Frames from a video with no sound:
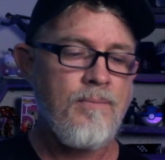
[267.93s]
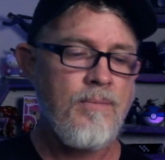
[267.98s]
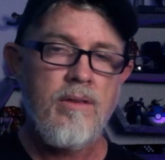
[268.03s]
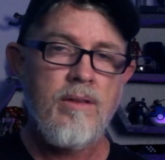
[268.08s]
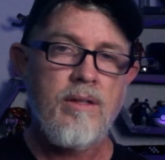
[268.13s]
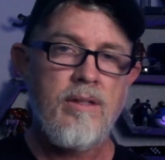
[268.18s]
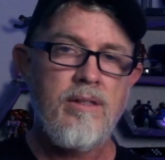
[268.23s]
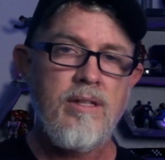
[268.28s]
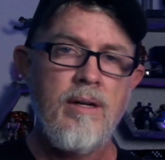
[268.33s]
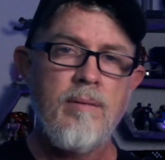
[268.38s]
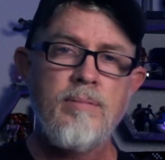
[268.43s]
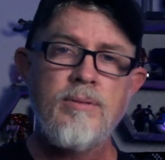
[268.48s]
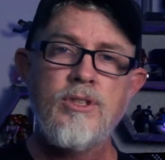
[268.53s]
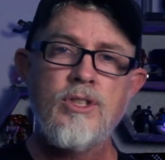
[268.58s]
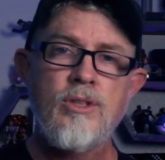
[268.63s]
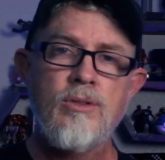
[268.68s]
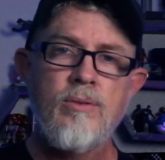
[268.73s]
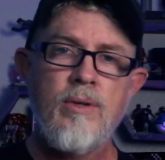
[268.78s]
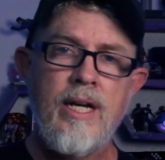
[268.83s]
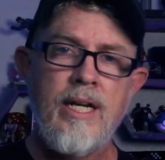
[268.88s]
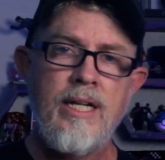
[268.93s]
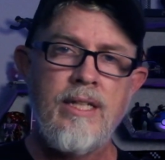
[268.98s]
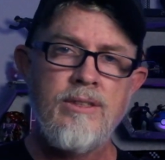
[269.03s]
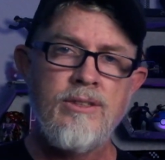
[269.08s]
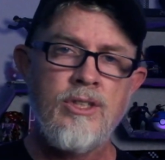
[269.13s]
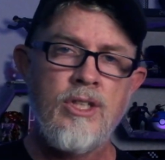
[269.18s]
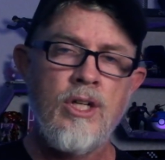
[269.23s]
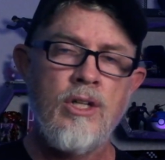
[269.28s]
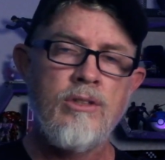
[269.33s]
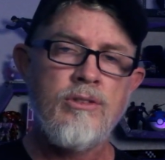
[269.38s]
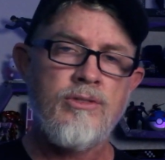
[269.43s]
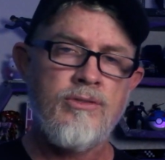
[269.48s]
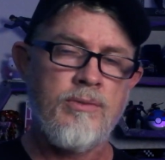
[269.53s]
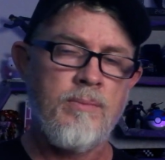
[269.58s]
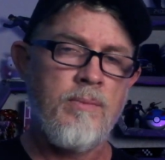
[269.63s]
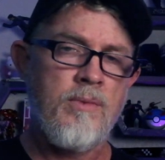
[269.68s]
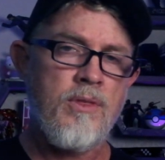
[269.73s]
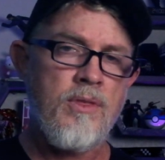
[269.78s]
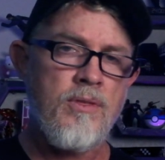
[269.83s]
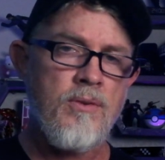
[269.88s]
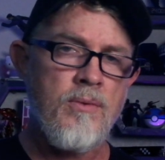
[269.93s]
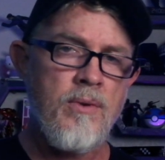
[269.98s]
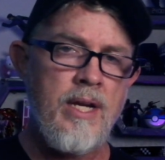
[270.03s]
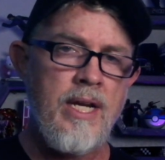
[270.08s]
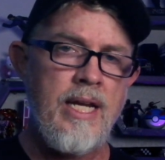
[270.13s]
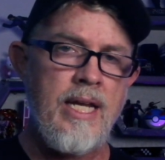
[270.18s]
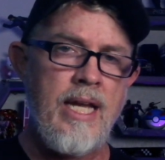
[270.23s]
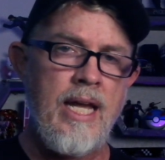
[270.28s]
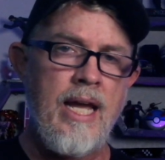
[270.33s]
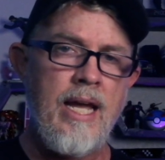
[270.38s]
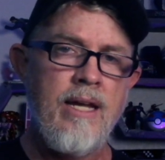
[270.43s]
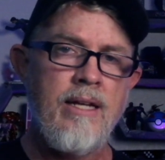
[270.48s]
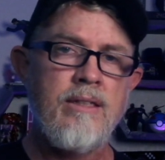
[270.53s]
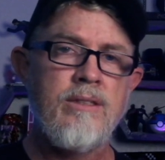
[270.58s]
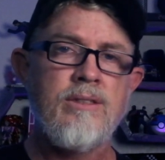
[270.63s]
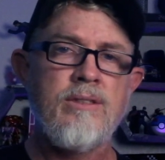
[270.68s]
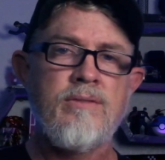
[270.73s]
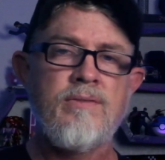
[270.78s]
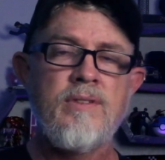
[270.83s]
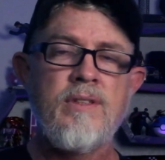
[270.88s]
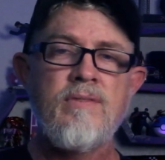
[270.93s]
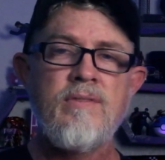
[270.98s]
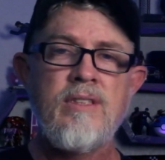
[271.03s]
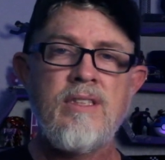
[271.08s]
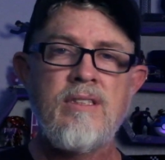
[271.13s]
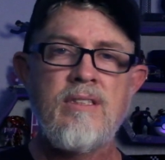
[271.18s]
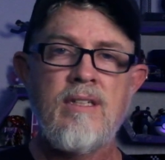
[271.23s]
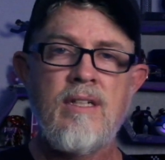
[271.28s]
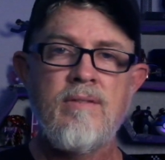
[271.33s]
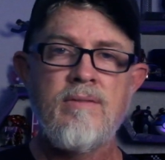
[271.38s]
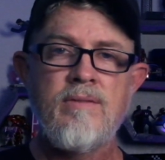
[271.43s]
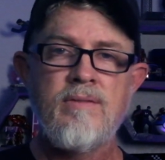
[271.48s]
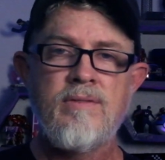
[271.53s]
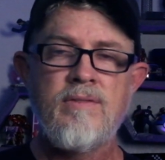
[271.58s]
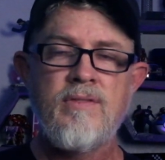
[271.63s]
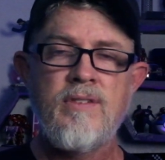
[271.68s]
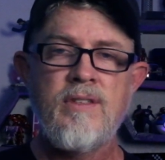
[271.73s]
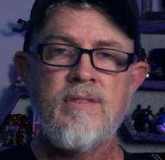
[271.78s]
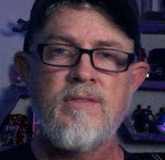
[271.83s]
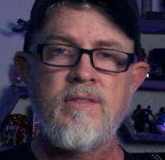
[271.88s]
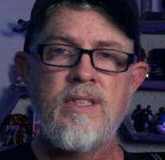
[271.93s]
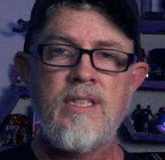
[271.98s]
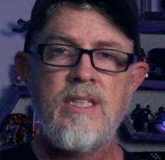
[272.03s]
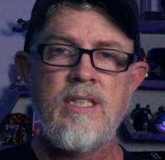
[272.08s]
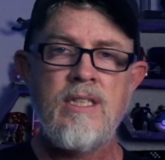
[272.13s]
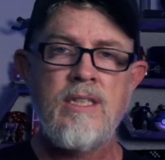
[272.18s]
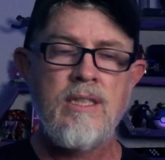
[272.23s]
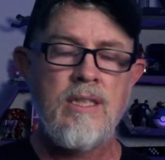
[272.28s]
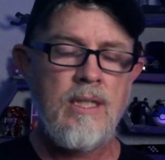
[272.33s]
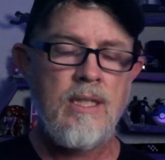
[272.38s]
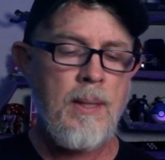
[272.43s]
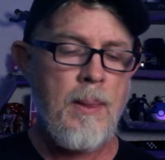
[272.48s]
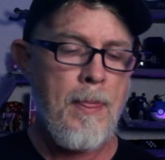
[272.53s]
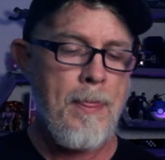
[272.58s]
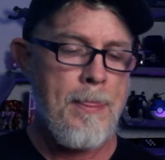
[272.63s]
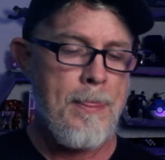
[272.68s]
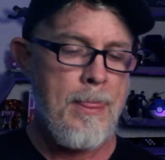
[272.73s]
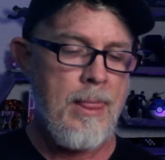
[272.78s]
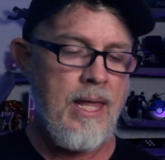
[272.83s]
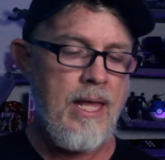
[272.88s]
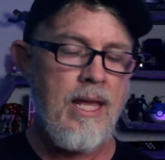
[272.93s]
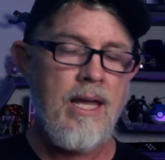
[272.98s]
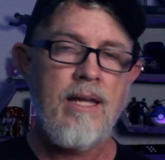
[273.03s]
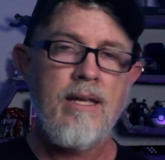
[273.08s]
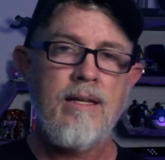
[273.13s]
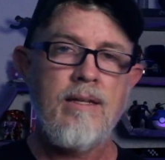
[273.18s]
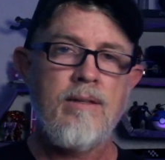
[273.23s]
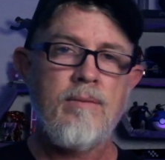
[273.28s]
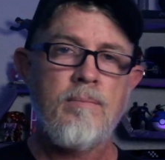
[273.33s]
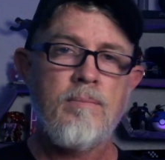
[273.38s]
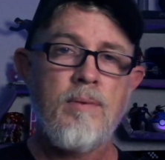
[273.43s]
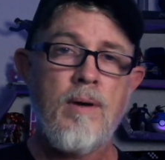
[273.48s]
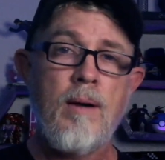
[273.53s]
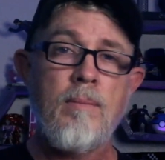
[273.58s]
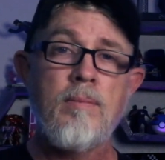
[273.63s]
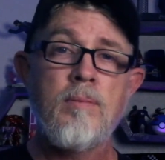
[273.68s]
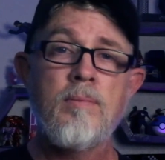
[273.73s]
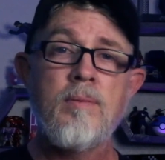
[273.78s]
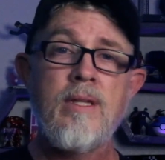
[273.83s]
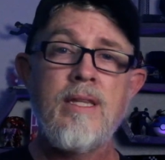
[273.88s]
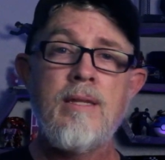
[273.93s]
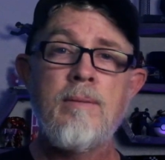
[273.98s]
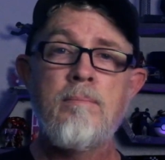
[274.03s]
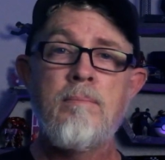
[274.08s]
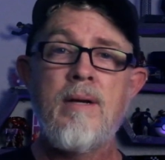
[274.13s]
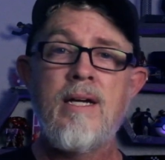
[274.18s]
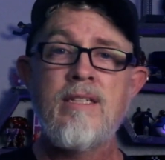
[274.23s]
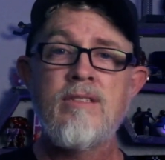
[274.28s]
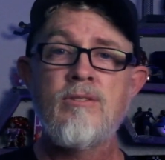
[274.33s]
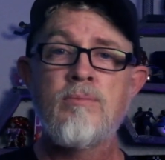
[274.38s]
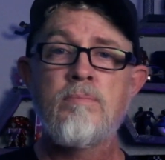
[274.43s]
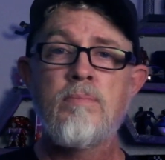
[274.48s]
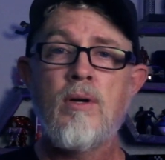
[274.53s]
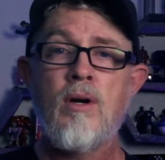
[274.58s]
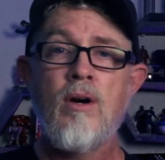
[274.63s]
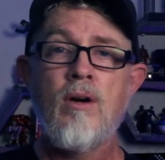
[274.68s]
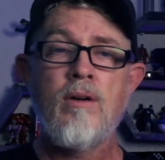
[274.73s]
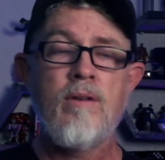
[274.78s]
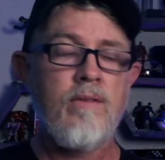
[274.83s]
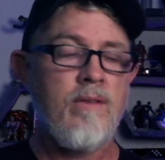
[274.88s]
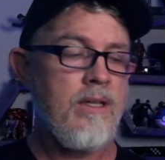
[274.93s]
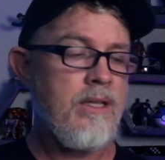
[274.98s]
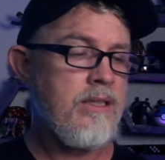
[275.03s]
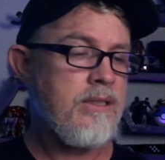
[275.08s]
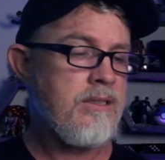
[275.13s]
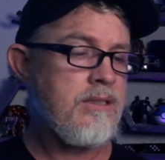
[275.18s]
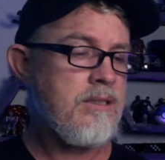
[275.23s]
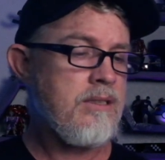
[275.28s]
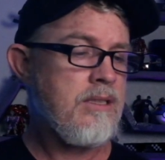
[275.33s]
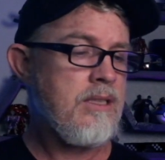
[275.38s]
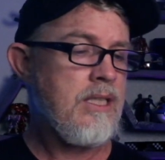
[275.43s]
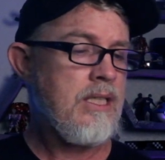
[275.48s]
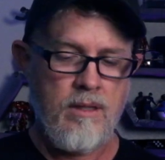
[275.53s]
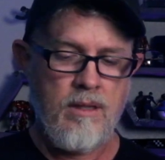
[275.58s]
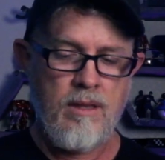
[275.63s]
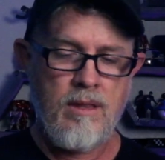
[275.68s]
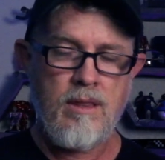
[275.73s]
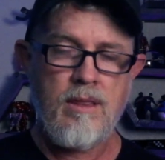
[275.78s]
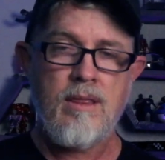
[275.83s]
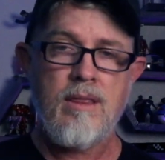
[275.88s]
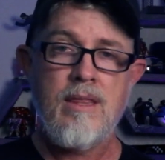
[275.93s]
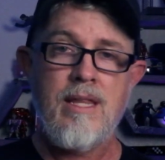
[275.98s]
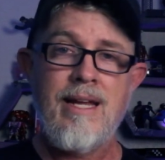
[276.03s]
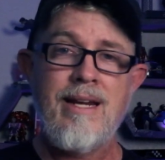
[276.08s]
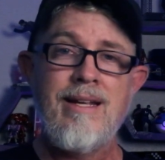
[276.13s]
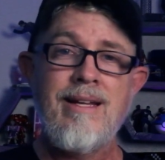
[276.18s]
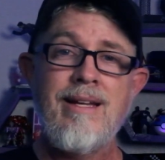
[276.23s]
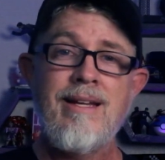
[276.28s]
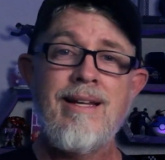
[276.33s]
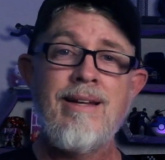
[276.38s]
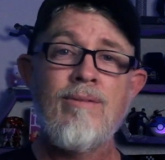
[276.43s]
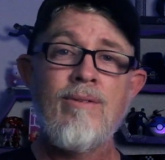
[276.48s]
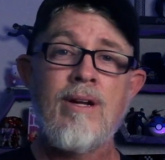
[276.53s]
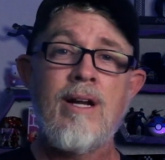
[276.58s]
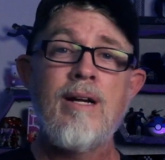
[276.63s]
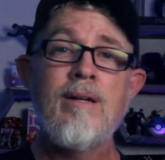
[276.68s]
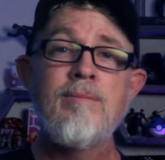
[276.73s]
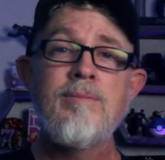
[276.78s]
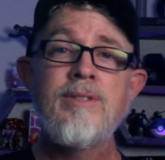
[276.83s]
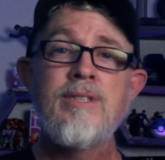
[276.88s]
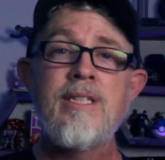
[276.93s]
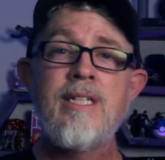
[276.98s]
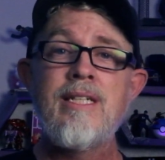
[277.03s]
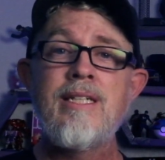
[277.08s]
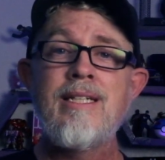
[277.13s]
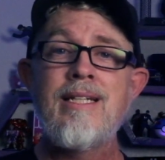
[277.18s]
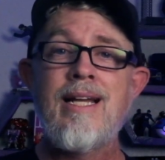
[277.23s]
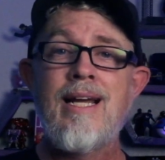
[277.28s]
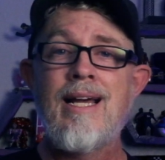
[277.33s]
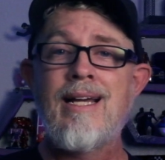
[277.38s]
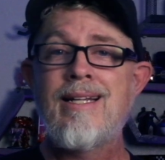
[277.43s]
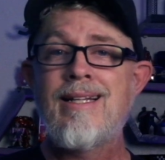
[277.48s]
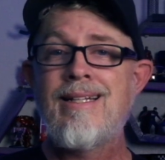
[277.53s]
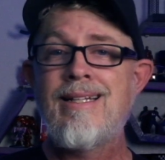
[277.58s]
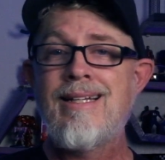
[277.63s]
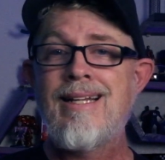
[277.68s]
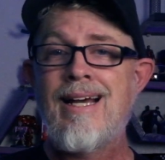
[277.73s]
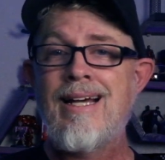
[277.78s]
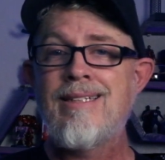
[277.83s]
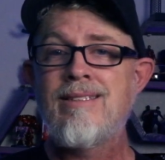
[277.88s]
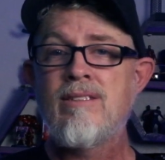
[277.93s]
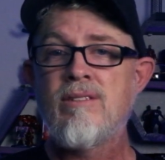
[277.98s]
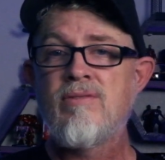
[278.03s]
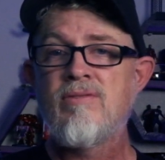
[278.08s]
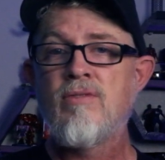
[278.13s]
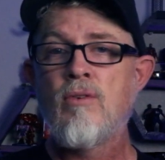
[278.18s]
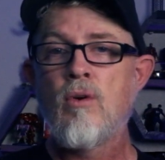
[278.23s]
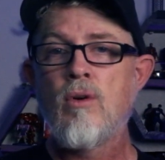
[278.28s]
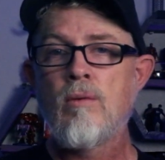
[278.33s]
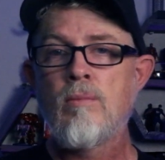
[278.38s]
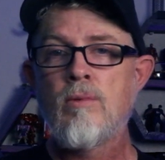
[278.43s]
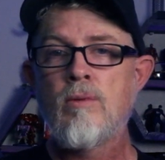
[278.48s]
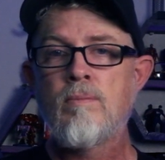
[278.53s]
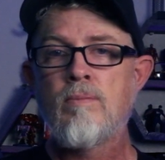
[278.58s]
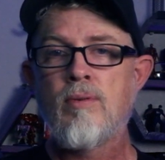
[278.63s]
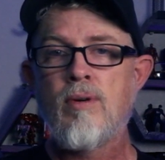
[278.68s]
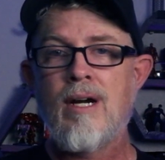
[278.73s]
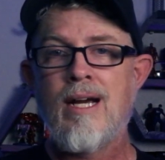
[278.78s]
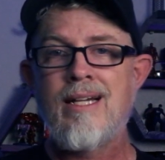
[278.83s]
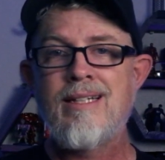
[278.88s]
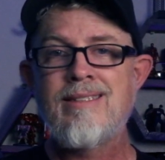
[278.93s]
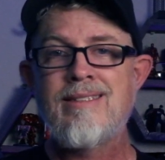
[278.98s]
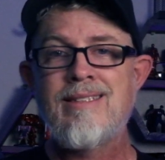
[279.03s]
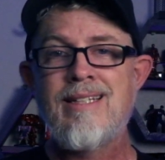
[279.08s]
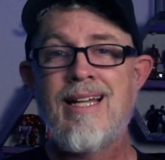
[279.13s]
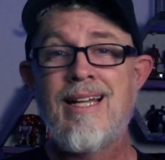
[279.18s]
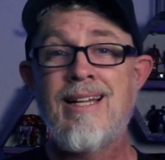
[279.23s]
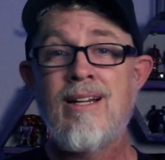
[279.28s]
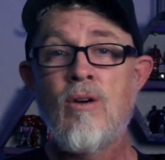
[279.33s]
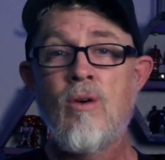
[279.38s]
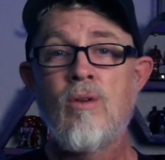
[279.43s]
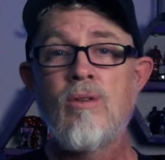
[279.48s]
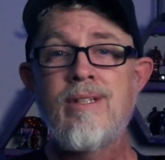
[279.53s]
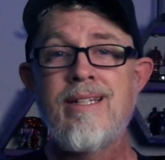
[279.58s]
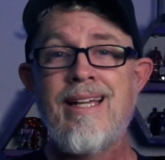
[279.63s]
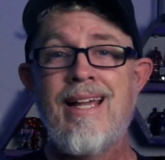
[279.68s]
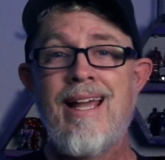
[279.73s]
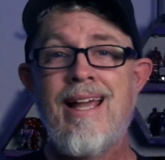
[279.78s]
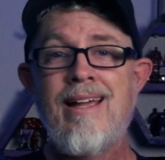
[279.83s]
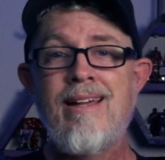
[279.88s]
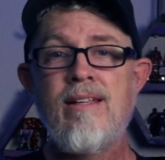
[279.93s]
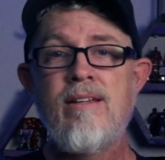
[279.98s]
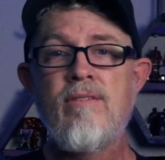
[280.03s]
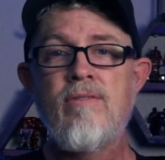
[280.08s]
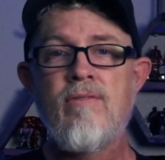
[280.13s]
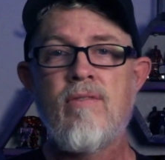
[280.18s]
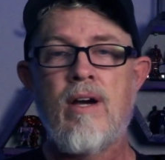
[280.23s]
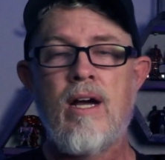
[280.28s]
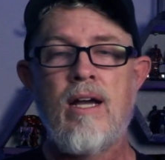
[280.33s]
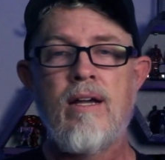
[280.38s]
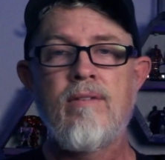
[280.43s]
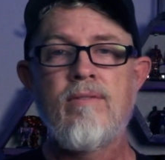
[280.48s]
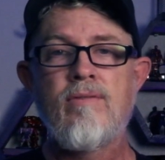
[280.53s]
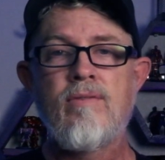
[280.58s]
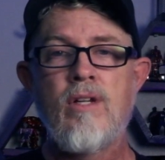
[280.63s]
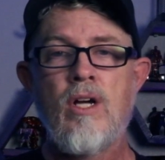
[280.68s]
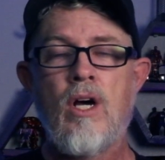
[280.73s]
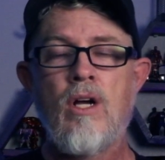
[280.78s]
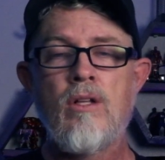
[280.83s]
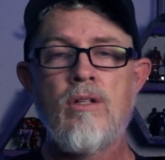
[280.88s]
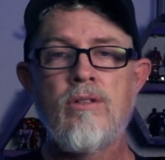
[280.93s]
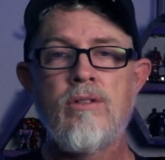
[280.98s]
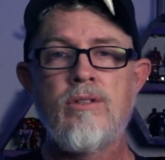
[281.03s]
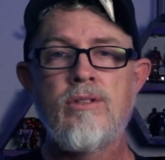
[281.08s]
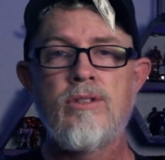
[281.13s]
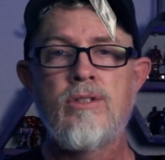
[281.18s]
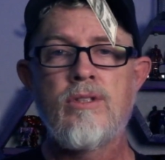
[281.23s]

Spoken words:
The temperature range goes from 3K to 5750, and probably the best part of this, that it comes in at a nice affordable price at only $85.